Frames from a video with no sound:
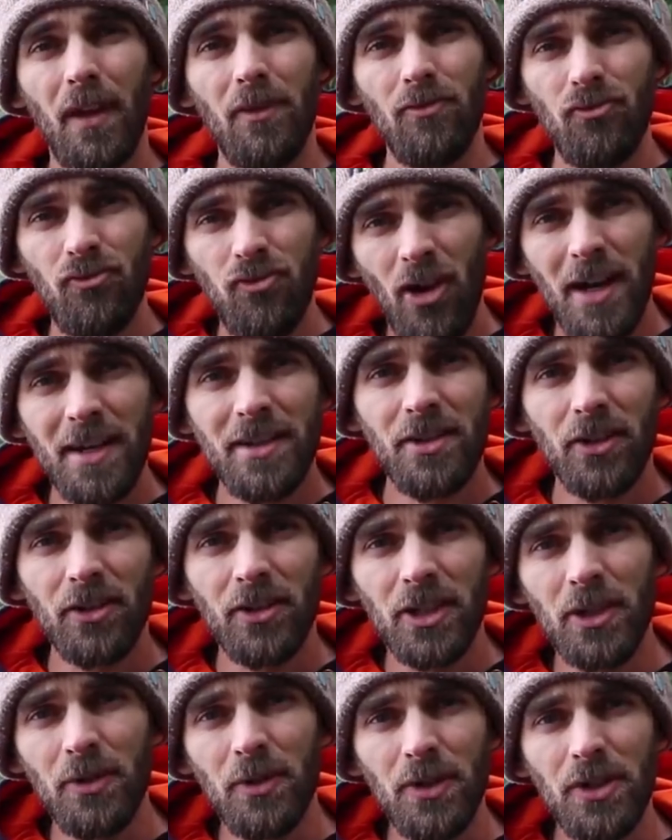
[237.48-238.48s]
Right
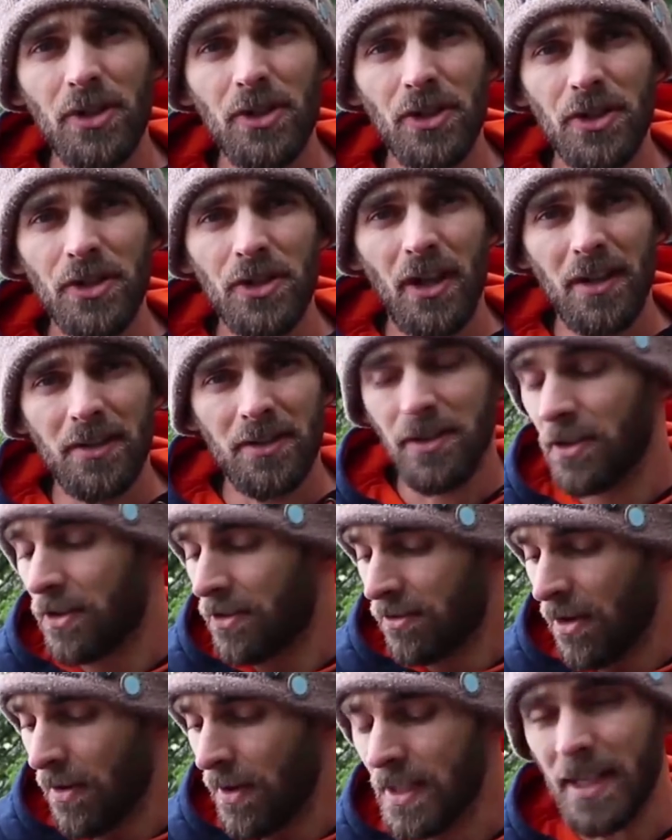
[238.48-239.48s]
on cue, it's just started to
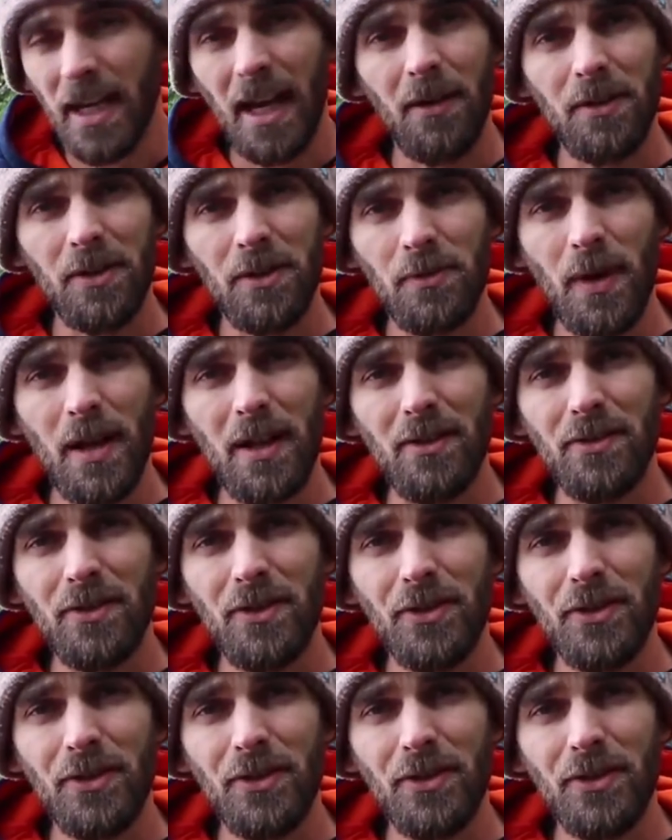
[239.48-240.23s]
throw it down as well,